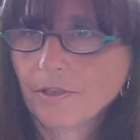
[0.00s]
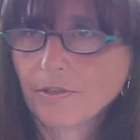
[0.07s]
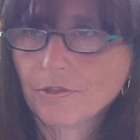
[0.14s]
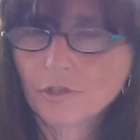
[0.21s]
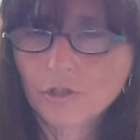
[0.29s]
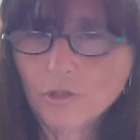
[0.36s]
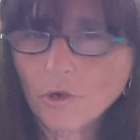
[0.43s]

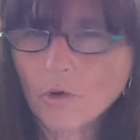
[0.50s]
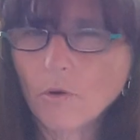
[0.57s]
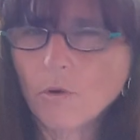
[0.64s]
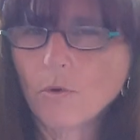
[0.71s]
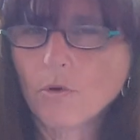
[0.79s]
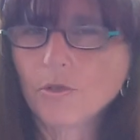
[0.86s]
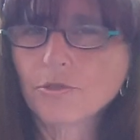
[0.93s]

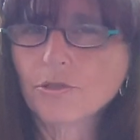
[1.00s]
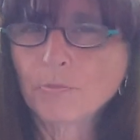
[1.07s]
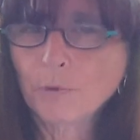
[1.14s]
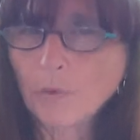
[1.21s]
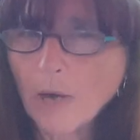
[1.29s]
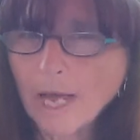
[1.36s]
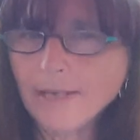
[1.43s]
so
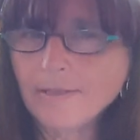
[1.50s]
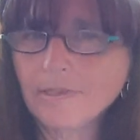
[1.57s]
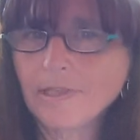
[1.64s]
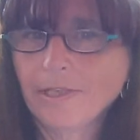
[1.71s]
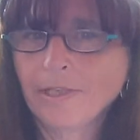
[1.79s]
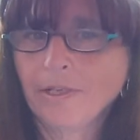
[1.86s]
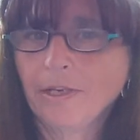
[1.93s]

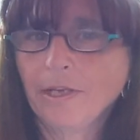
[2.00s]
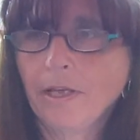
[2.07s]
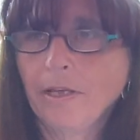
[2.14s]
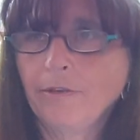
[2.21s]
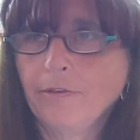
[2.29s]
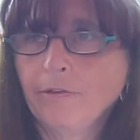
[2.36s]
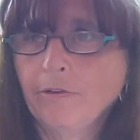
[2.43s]
surprising
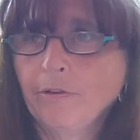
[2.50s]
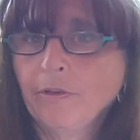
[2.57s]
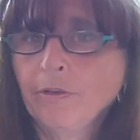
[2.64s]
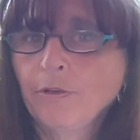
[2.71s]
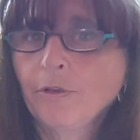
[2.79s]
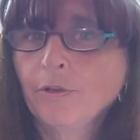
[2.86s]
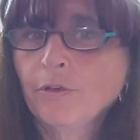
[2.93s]
and
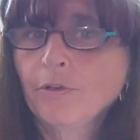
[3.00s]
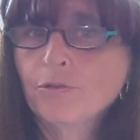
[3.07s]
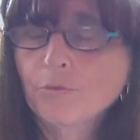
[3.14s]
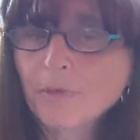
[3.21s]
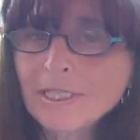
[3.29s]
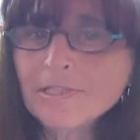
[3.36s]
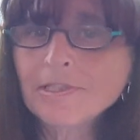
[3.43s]

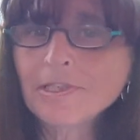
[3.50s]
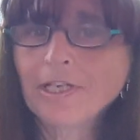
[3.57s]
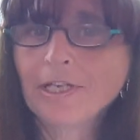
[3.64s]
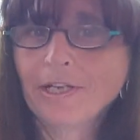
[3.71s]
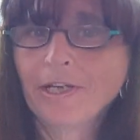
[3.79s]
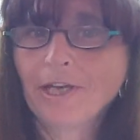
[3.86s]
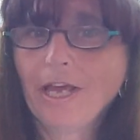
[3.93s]

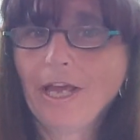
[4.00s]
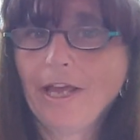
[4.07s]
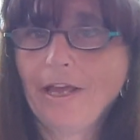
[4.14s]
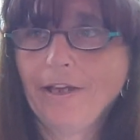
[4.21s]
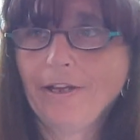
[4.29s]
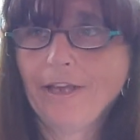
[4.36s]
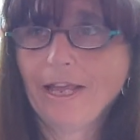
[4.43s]
twisting,
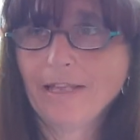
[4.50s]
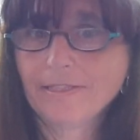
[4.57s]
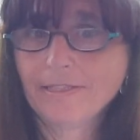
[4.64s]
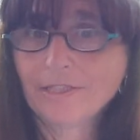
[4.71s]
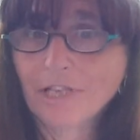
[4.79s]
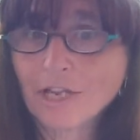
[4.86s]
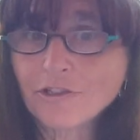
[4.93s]
and had
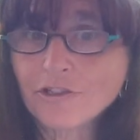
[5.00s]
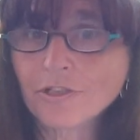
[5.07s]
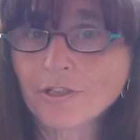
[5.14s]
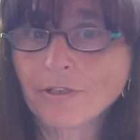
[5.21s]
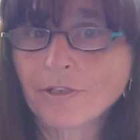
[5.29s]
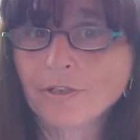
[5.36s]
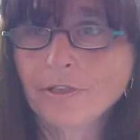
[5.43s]
such
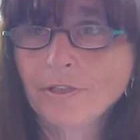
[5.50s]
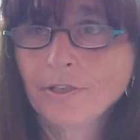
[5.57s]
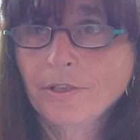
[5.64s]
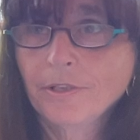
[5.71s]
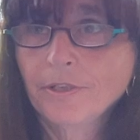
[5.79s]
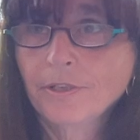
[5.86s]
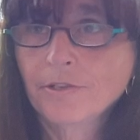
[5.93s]
a
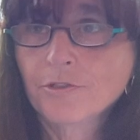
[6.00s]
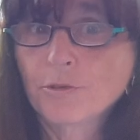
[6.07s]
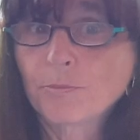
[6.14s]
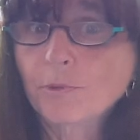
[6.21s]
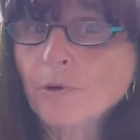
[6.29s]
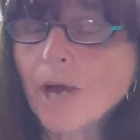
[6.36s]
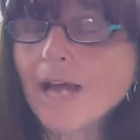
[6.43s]

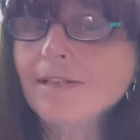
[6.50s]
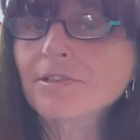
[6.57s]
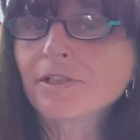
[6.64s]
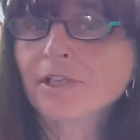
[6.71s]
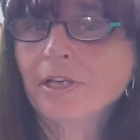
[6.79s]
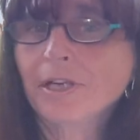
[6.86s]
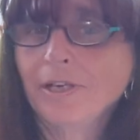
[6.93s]

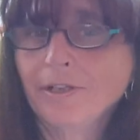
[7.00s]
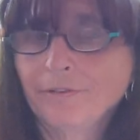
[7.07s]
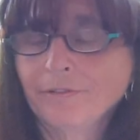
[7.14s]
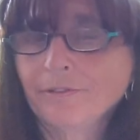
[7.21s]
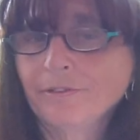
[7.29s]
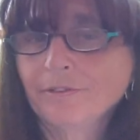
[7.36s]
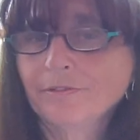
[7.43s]
surprising
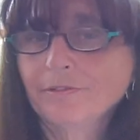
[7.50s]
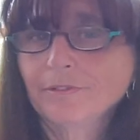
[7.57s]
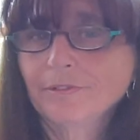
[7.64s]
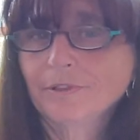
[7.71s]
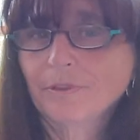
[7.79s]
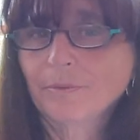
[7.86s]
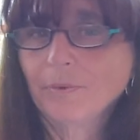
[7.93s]
end,
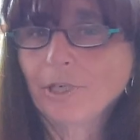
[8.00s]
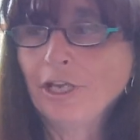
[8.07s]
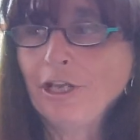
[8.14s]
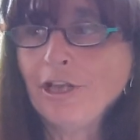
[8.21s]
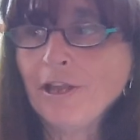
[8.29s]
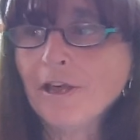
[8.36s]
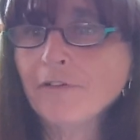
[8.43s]
what I
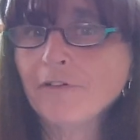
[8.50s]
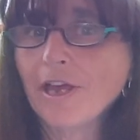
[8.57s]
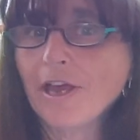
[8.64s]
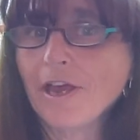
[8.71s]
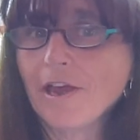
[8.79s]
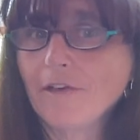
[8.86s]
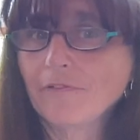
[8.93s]
never
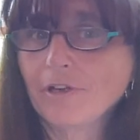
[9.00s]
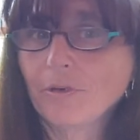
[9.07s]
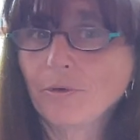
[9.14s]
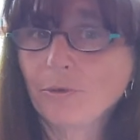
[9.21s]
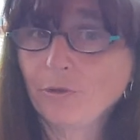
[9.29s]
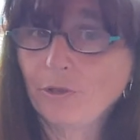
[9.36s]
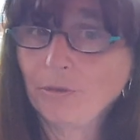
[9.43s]
ever
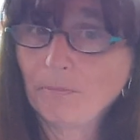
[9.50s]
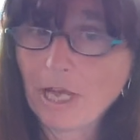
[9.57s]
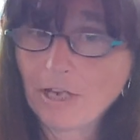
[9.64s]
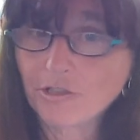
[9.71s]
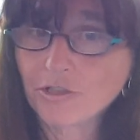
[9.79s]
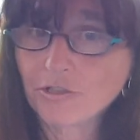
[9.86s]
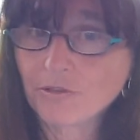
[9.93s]
could
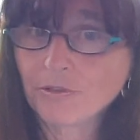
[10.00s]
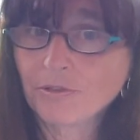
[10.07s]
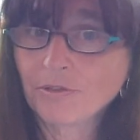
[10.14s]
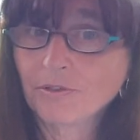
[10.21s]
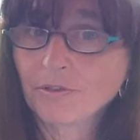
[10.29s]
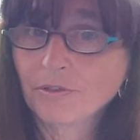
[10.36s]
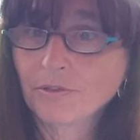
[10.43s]
imagine
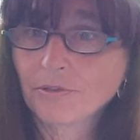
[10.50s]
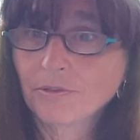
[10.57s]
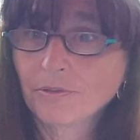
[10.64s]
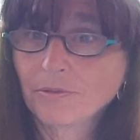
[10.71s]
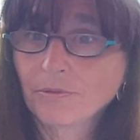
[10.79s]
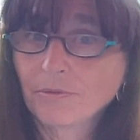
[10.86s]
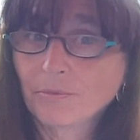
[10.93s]

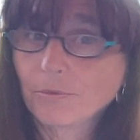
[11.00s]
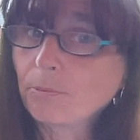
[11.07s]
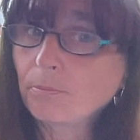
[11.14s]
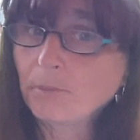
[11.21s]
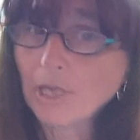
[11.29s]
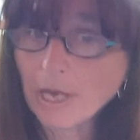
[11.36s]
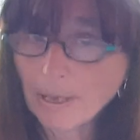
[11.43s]

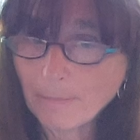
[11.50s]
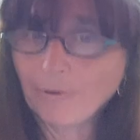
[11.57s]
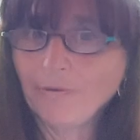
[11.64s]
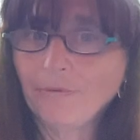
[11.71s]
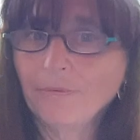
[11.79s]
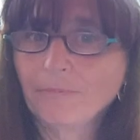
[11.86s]
would be happen.